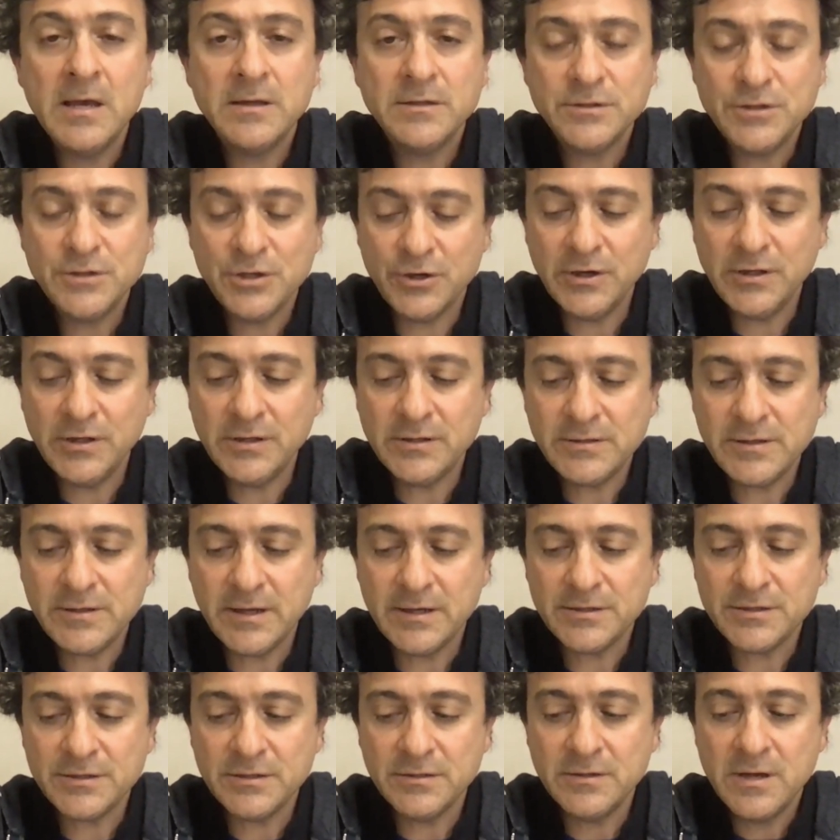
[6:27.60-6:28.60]
During the
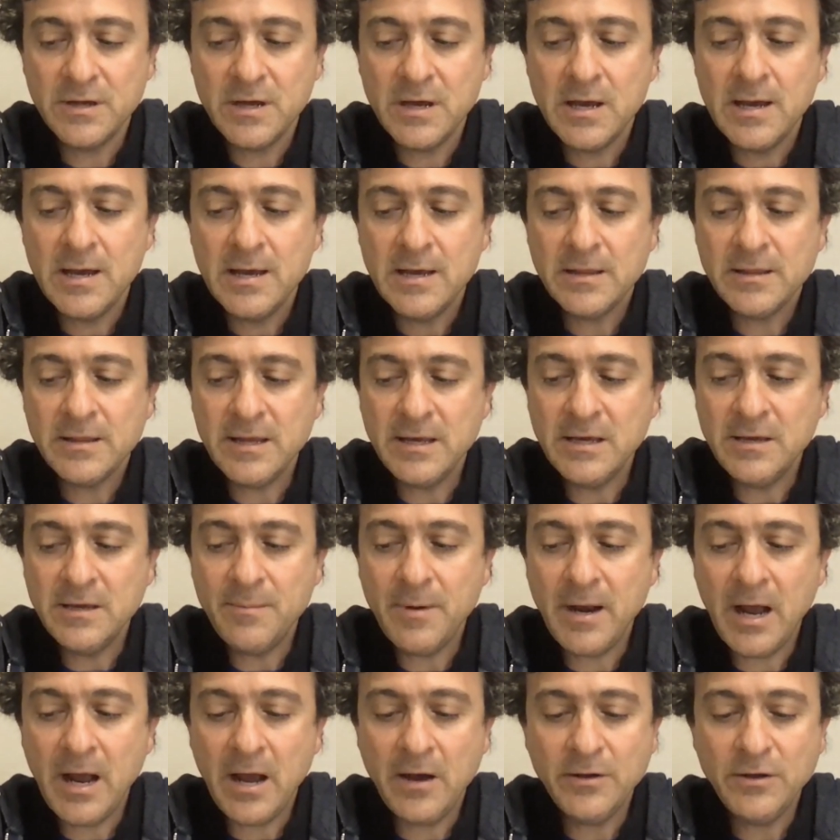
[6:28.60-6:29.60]
session, think
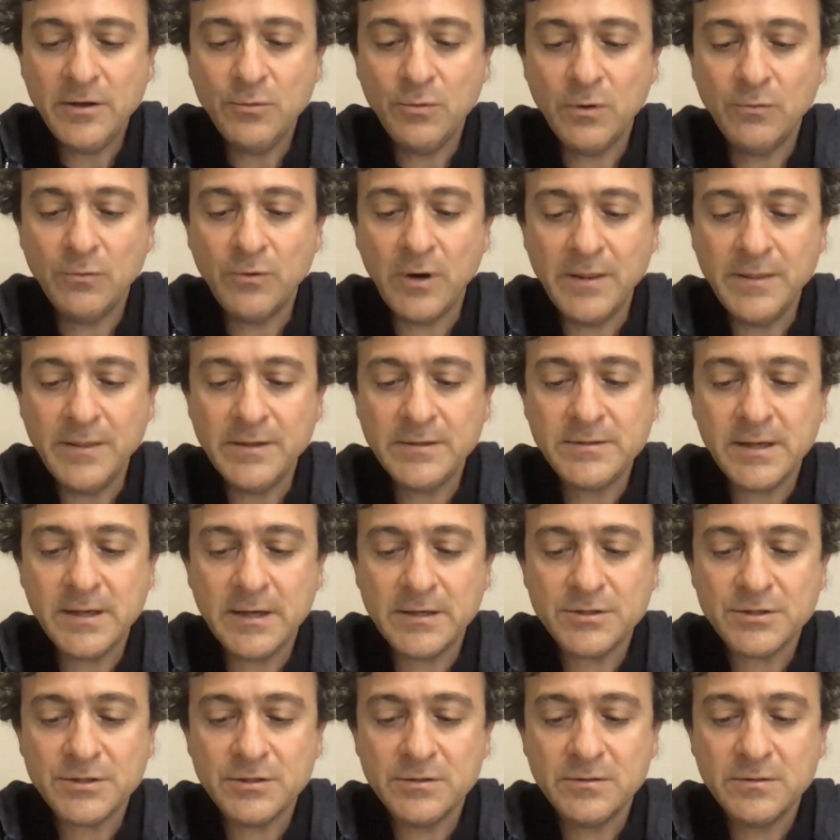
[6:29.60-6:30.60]
about how you will run the
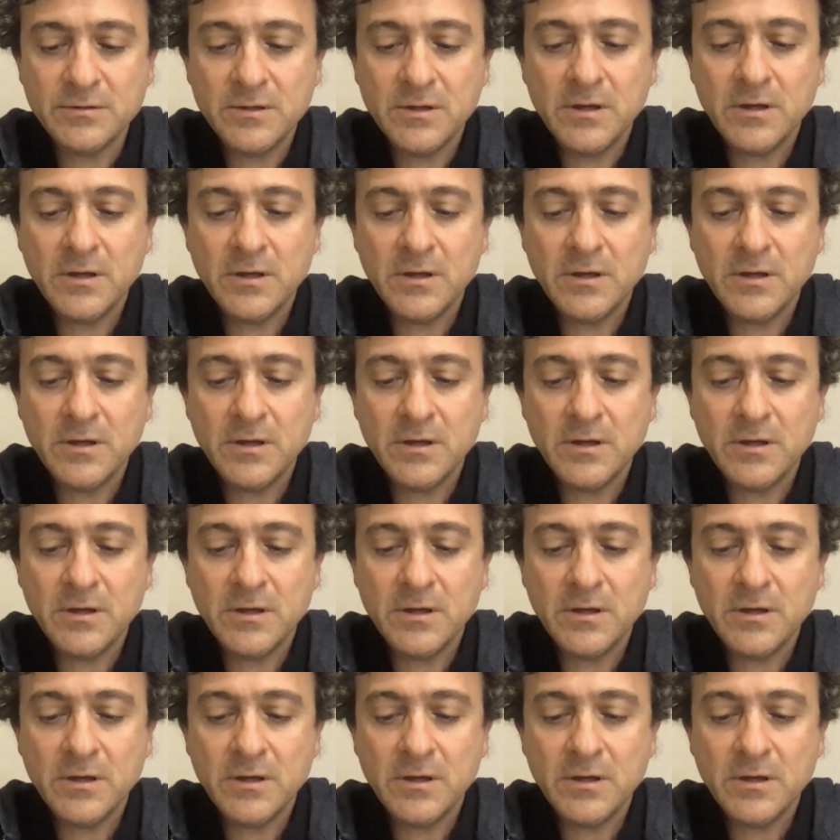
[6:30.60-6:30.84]
session.